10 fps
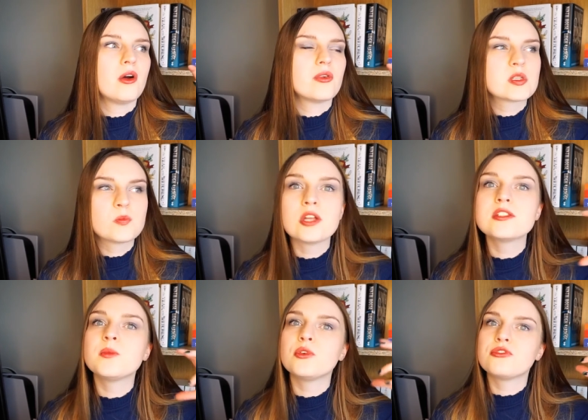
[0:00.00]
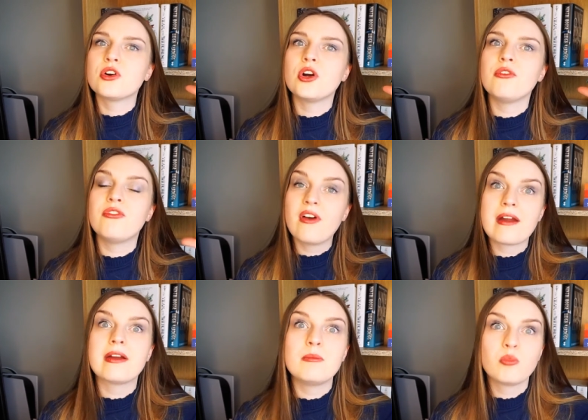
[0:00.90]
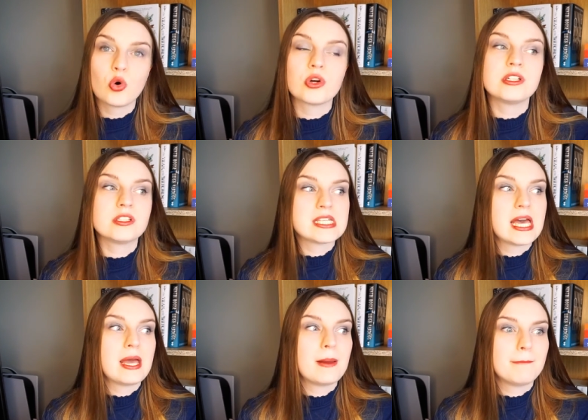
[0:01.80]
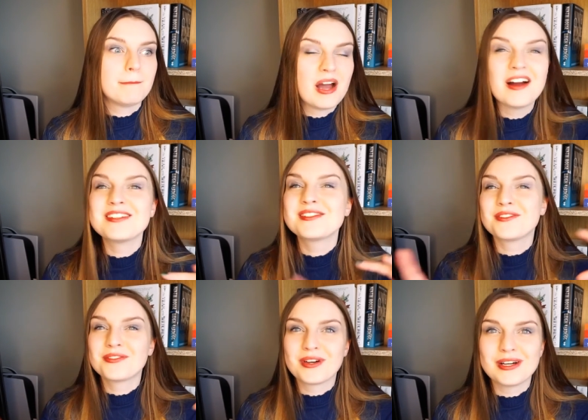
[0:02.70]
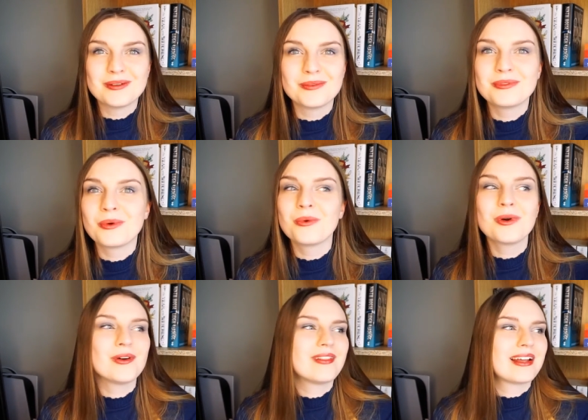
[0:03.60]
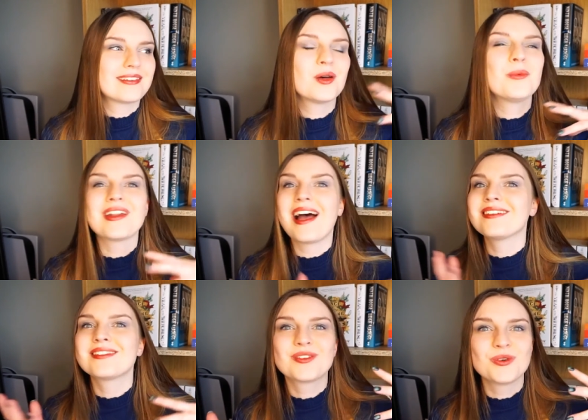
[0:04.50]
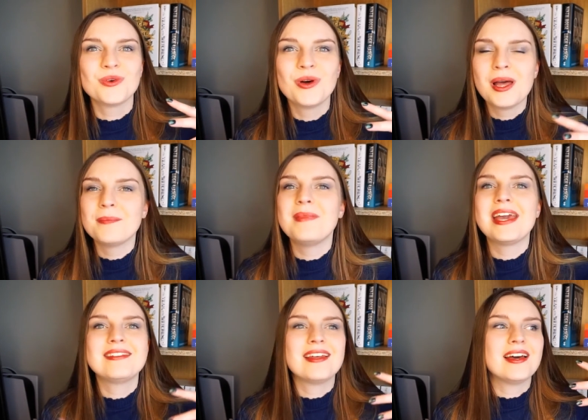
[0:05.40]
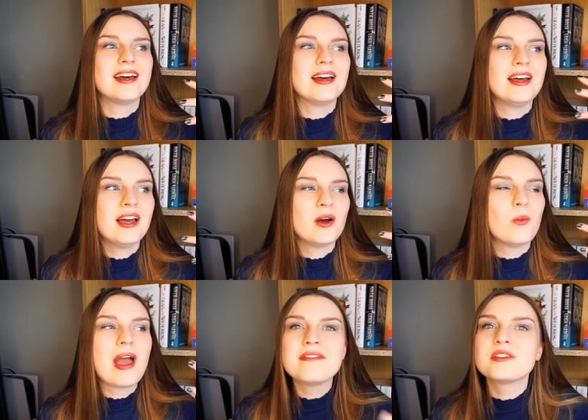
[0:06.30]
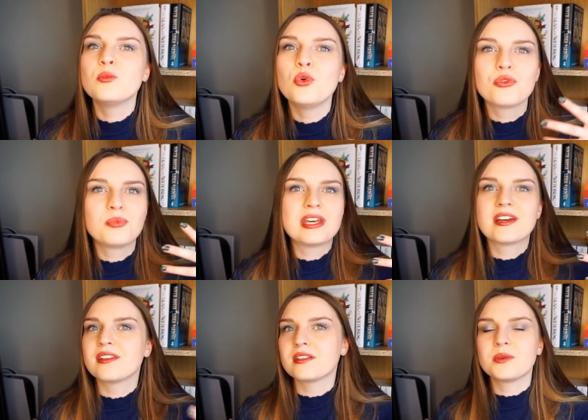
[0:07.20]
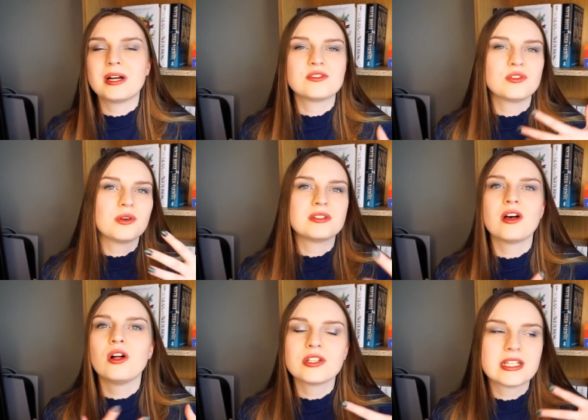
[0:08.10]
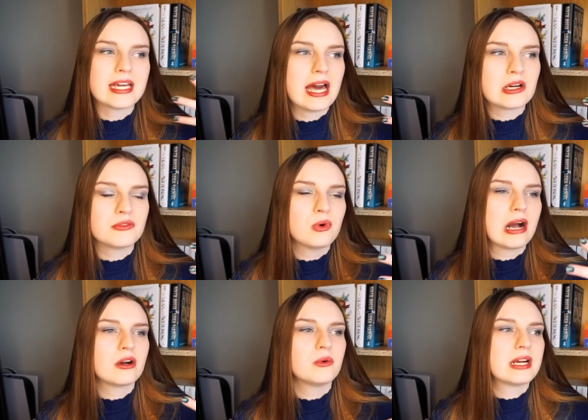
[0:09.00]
responsible for very important parts of the world. Like, someone has to make the waves move, because otherwise, you know, it's all gonna get out of whack or